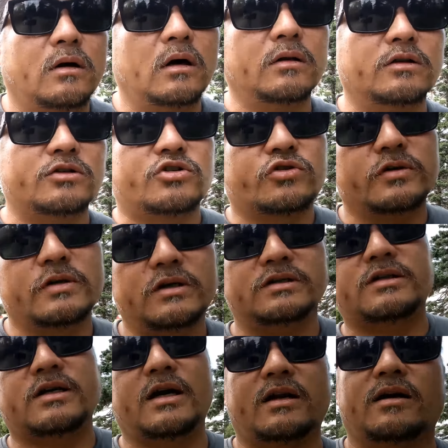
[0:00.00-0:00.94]
All the
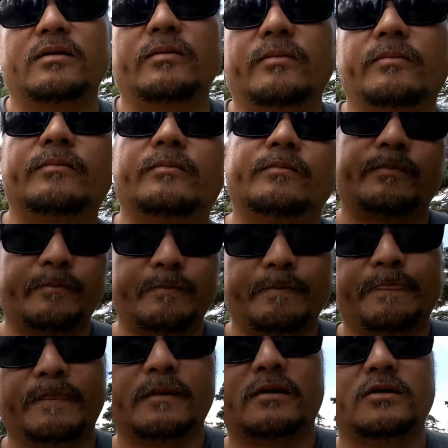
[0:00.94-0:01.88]
trees kind of
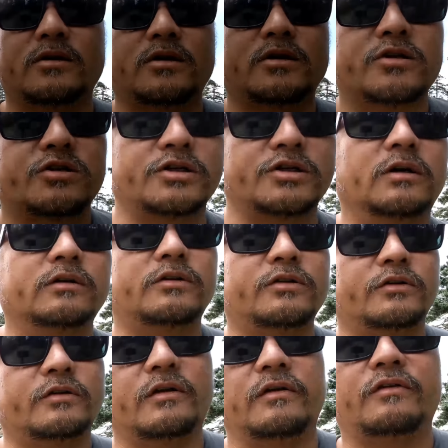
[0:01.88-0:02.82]

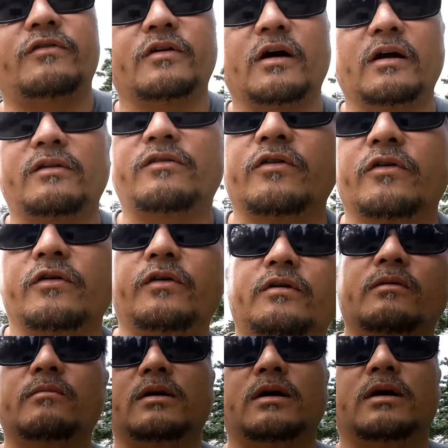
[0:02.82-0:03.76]
shelter these sites so
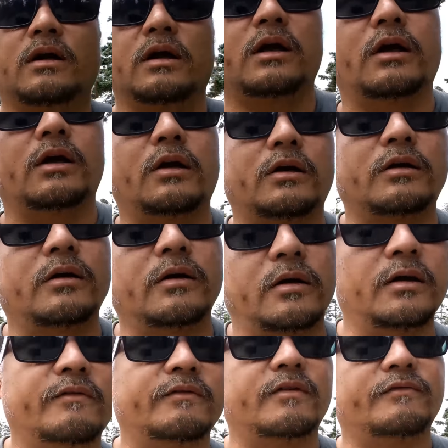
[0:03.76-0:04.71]
you can be in here
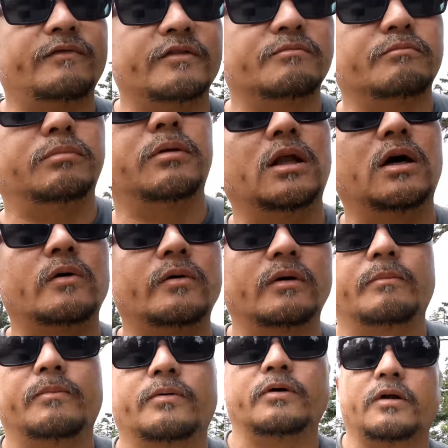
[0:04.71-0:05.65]
even if it's
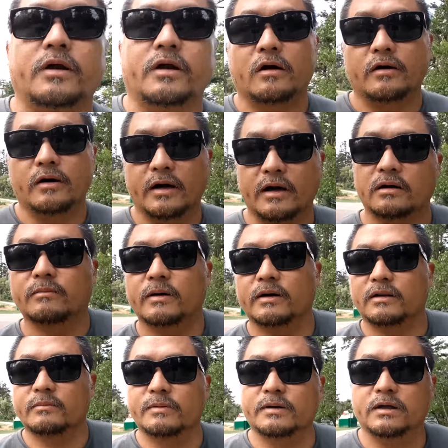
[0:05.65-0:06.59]
blowing pretty hard out
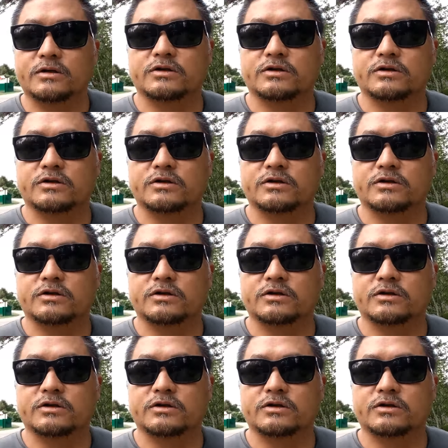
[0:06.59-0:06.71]
by the